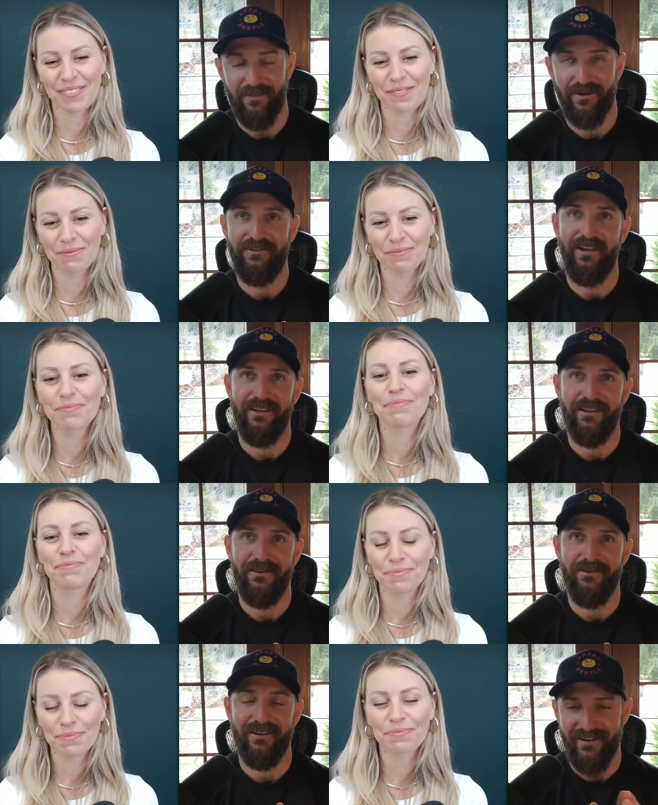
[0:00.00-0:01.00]
Speaker 1: appreciate
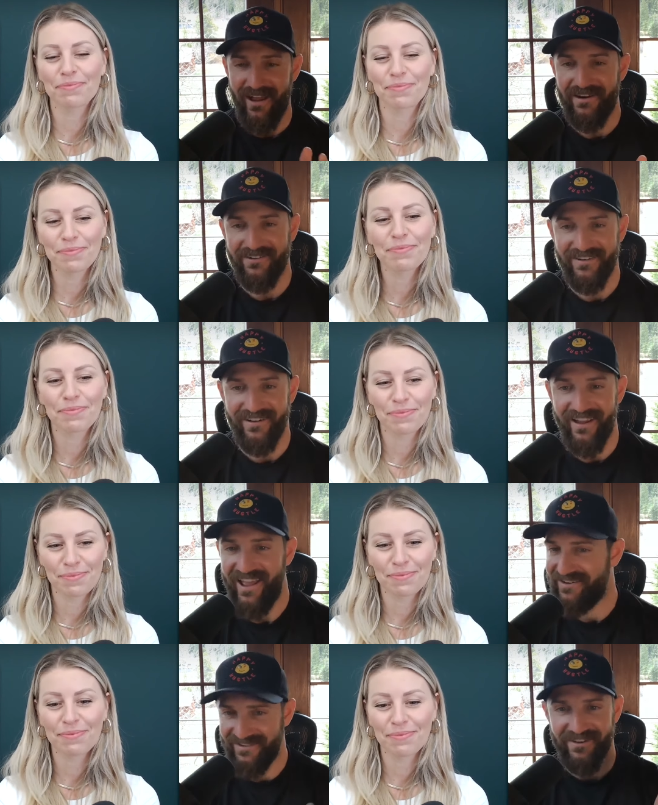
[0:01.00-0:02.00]
you and your
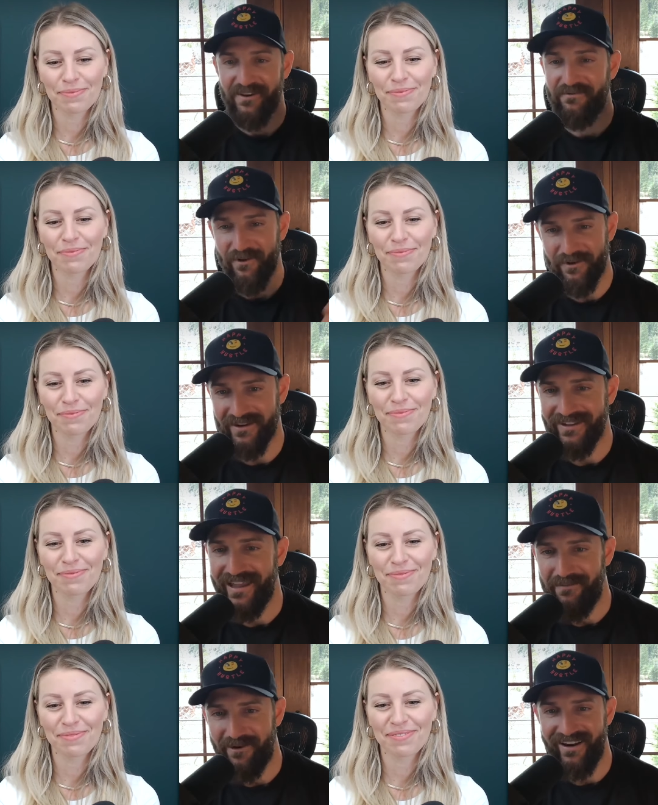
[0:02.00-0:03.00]
energy and just looking forward to
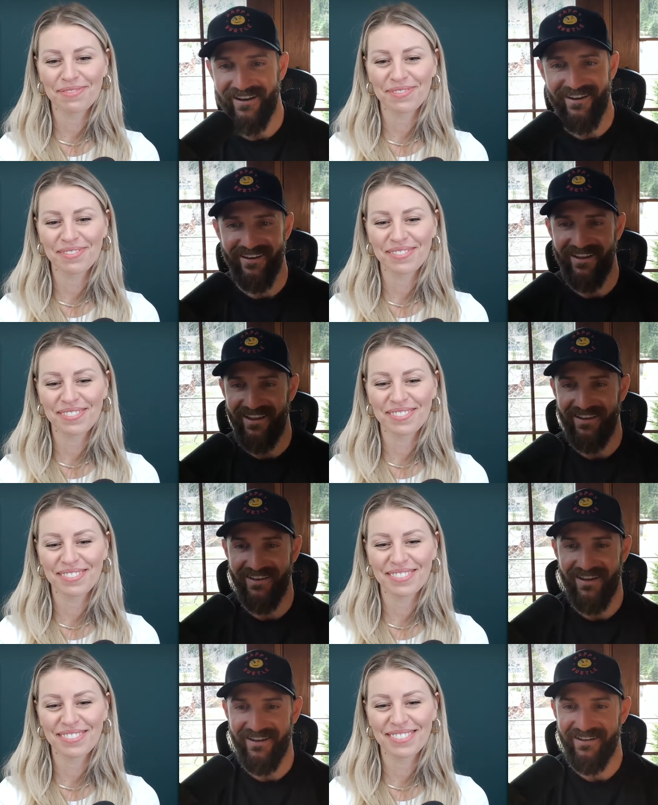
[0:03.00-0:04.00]
collaborating and
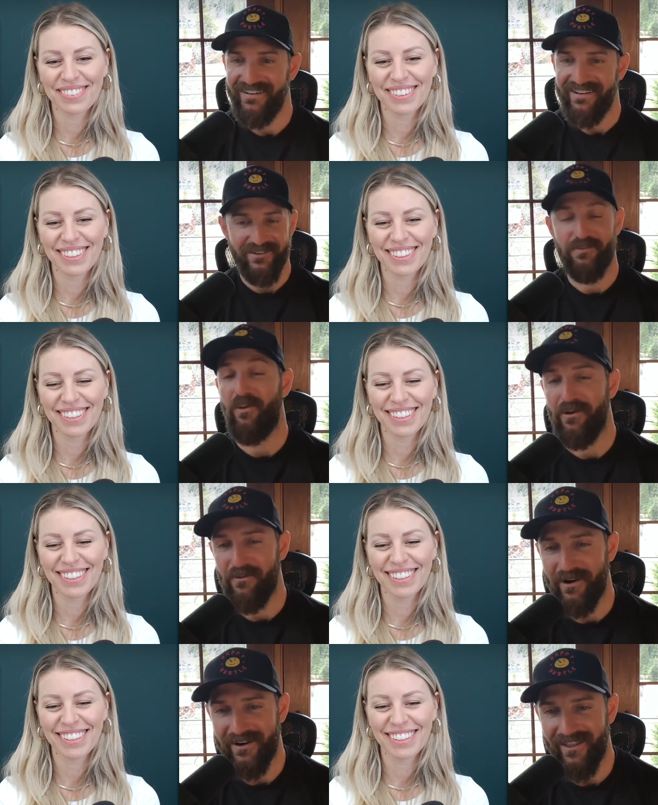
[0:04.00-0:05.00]
and uh,
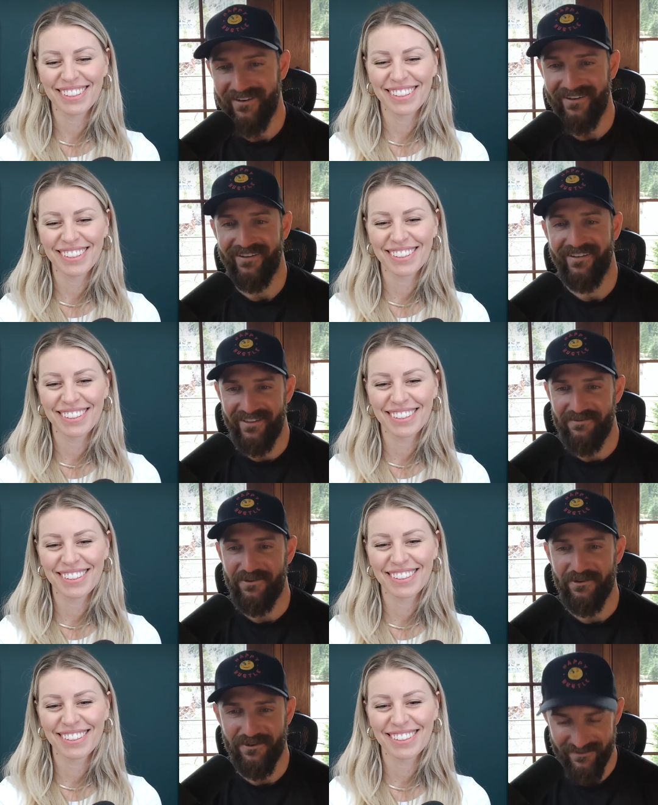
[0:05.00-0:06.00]
supporting one another in the
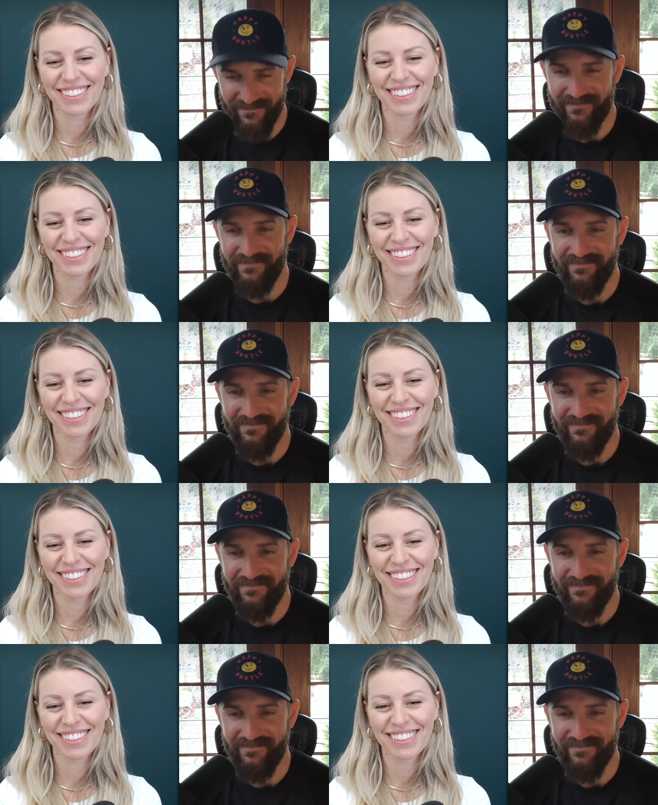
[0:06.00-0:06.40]
future